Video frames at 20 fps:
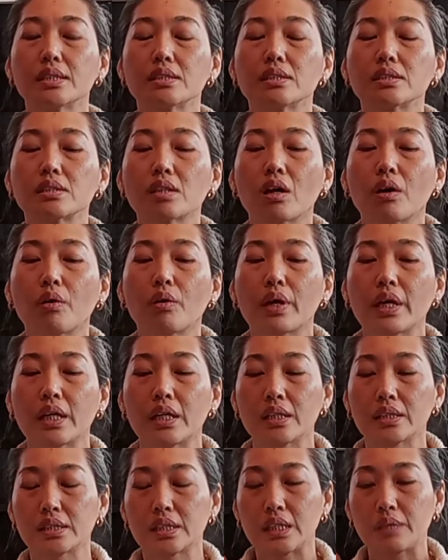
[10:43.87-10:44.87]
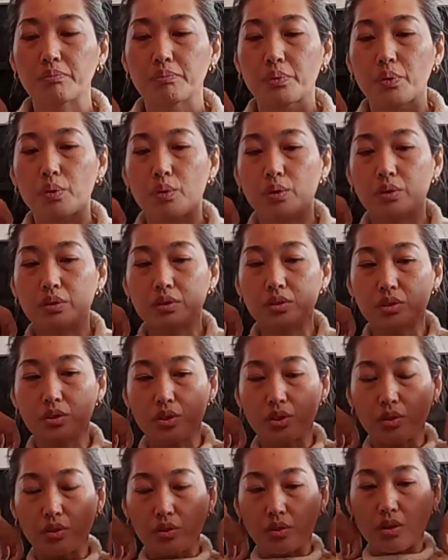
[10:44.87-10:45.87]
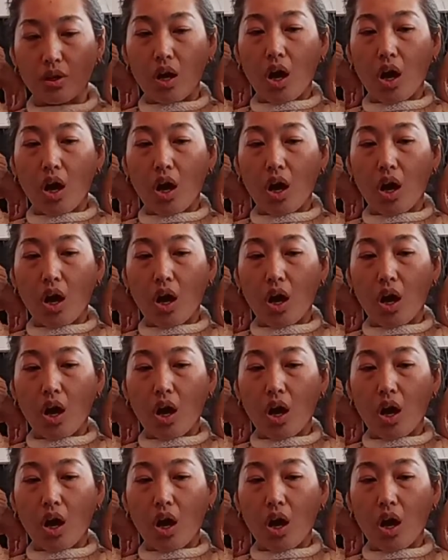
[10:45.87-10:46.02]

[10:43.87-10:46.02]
So it is important to